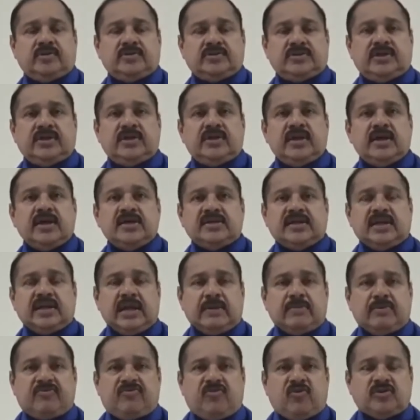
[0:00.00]
See, the
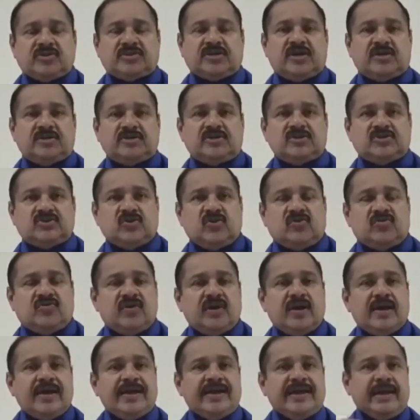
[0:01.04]
labor force consists
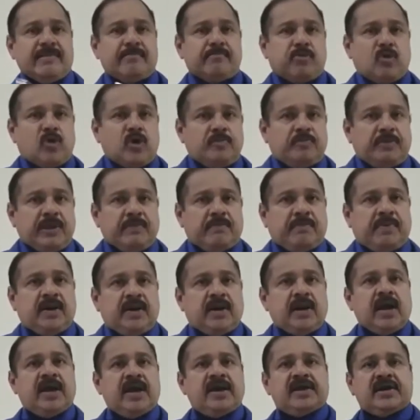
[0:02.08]
of employed people
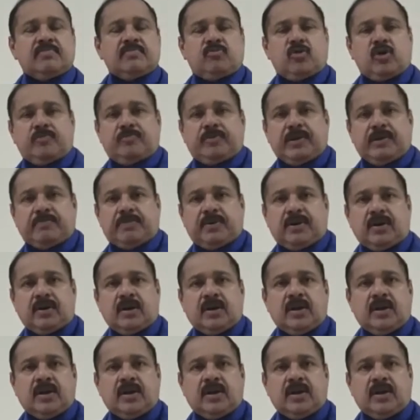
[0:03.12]
and unemployed people.